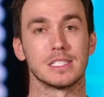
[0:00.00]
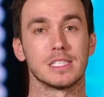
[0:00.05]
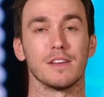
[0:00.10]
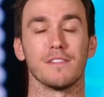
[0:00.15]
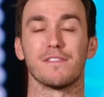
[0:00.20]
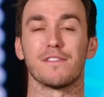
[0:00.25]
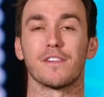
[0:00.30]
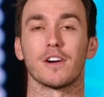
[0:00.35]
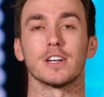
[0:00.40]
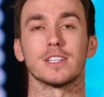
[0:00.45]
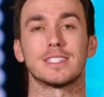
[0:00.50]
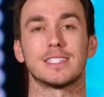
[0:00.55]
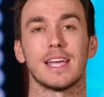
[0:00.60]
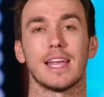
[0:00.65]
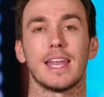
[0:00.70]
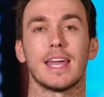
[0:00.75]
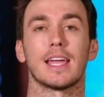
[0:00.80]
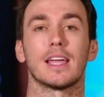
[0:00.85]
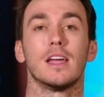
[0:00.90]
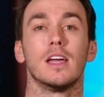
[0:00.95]
The first
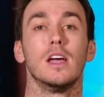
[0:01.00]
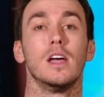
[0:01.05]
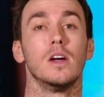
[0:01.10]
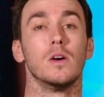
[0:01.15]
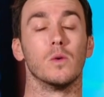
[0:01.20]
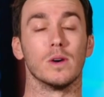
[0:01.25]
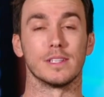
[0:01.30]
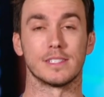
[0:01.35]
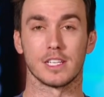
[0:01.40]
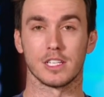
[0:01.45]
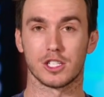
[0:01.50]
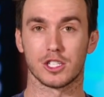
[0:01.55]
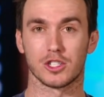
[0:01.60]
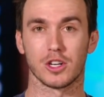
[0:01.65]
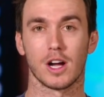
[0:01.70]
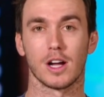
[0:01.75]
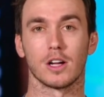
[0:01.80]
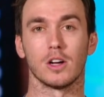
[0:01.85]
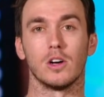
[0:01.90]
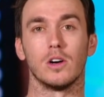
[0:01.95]
inning was a
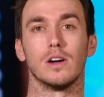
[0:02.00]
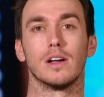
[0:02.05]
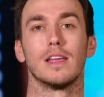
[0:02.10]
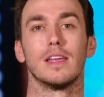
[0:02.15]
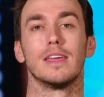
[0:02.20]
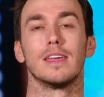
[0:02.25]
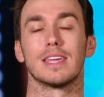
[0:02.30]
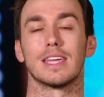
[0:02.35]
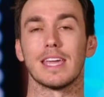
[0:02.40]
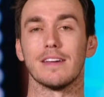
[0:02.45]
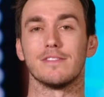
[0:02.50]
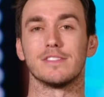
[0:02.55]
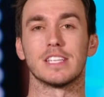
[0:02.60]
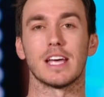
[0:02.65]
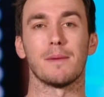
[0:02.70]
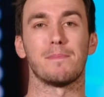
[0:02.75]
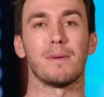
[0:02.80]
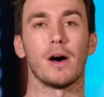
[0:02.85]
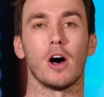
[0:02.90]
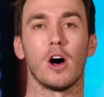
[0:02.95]
struggle gives
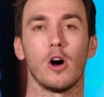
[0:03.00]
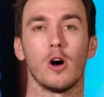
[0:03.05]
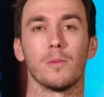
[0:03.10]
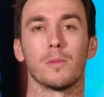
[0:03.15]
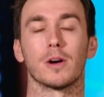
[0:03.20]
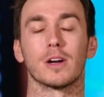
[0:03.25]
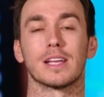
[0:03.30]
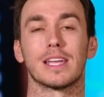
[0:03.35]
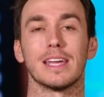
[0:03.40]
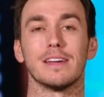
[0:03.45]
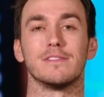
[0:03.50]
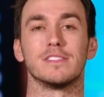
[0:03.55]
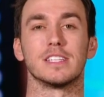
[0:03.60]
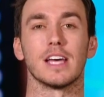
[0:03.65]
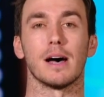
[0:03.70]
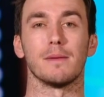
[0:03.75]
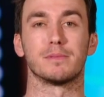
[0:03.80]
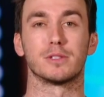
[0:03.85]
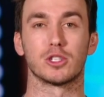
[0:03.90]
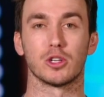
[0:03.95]
up a homer, gives
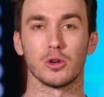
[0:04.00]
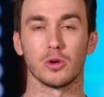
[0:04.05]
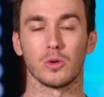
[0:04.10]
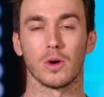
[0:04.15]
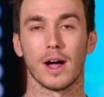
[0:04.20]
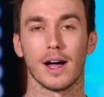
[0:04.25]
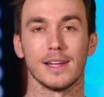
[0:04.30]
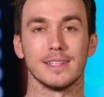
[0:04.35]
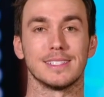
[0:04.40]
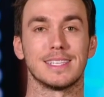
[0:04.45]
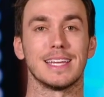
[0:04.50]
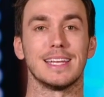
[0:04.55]
up two runs.